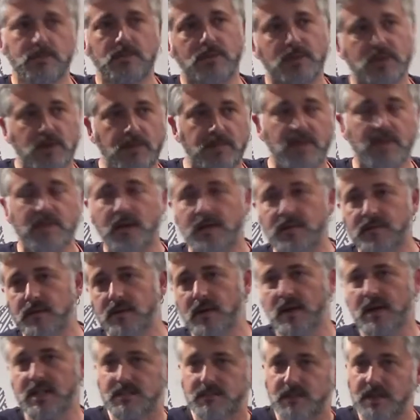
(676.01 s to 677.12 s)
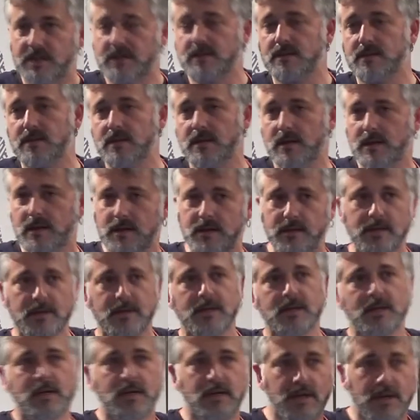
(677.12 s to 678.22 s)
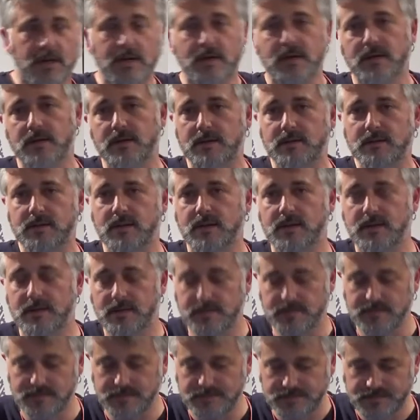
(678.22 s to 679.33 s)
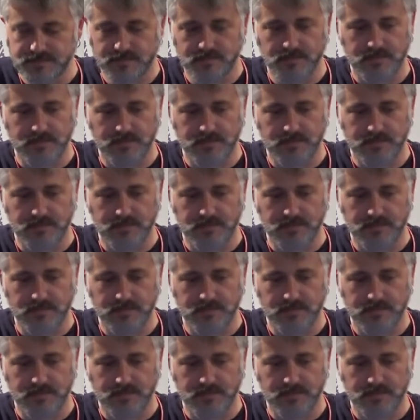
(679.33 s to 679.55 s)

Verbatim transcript: something that has been uh, here um,